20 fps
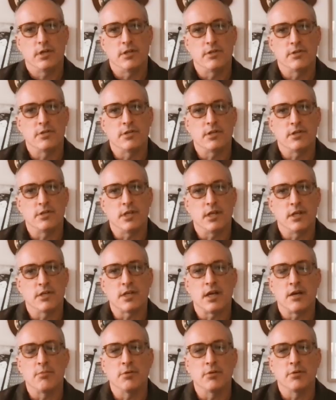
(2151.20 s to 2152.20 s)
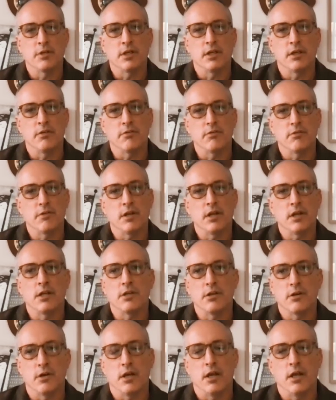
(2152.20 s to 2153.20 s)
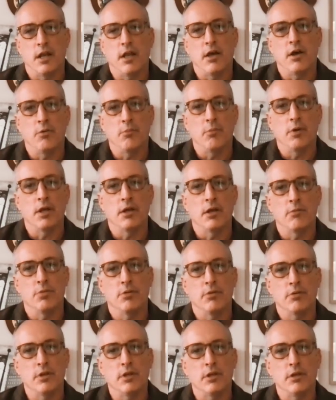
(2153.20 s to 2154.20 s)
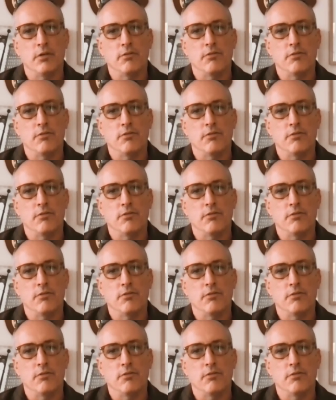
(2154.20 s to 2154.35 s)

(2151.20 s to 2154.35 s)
And says, yes, I believe, and I don't, and help my unbelief.